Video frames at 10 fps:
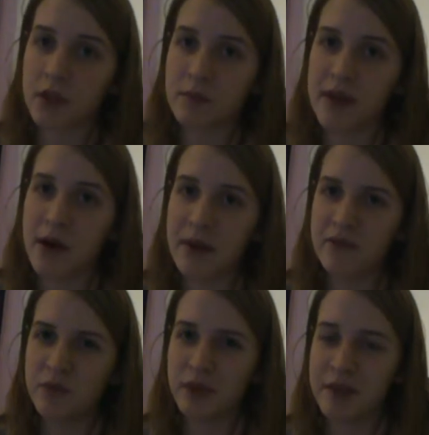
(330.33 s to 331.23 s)
Yeah, we
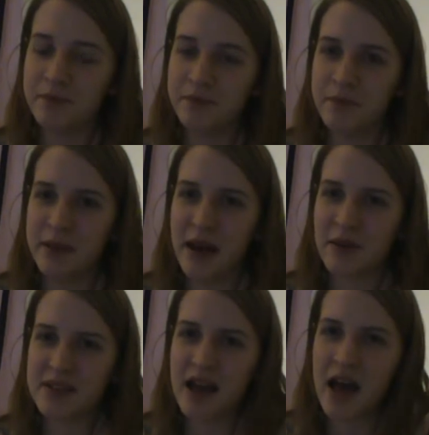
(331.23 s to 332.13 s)
haven't really been out a
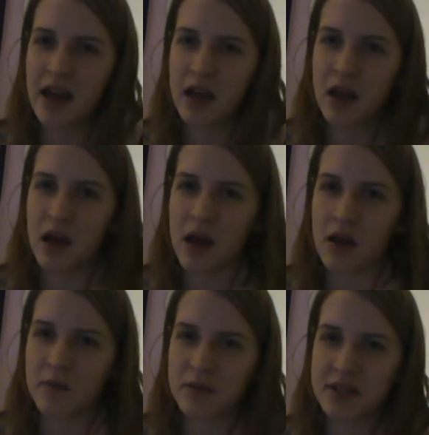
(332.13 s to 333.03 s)
ton
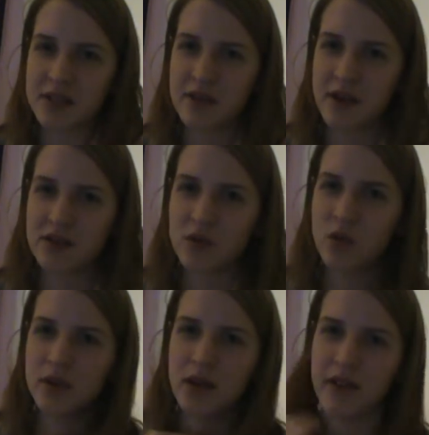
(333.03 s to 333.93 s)
because I've had
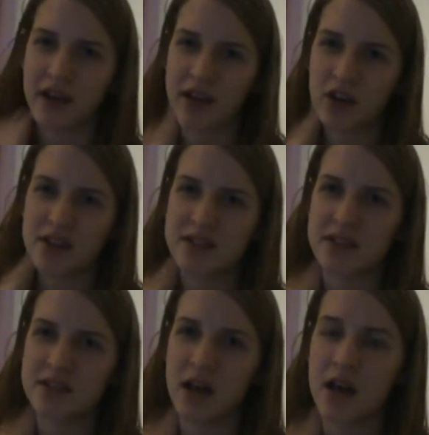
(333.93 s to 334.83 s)
school and all that kind of
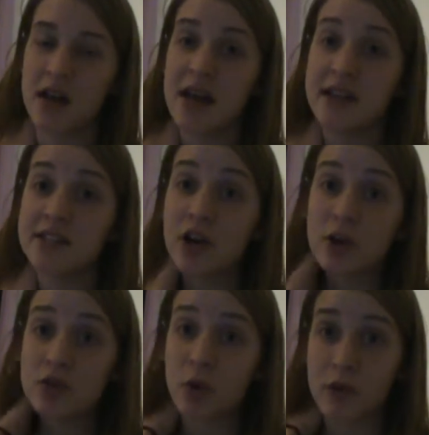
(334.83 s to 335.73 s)
craziness. He did go
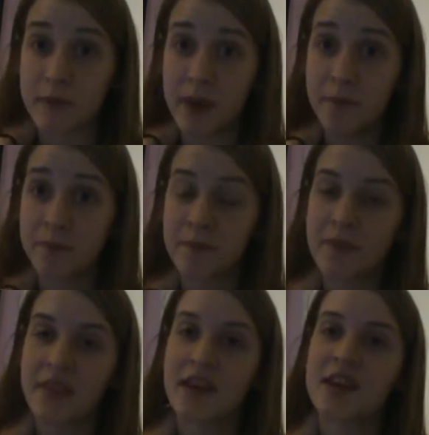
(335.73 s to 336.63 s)
to school with me.
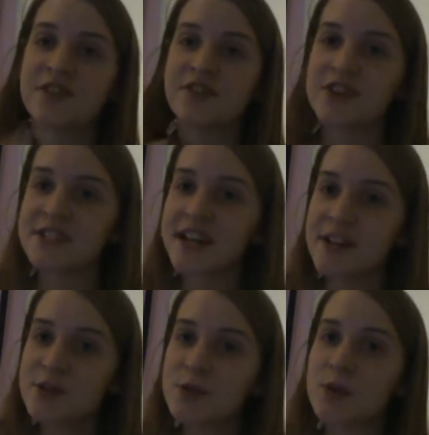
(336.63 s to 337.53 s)
First night
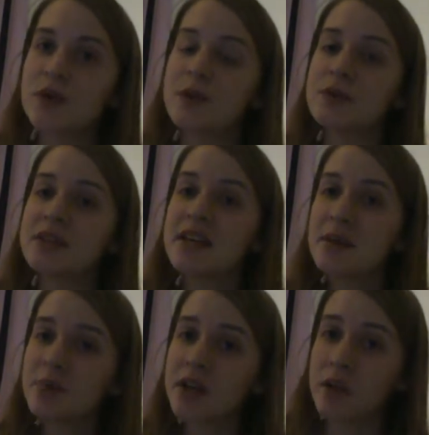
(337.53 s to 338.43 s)
in school, he
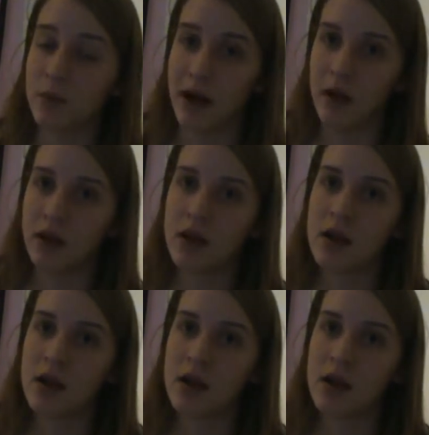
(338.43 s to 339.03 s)
did pretty well.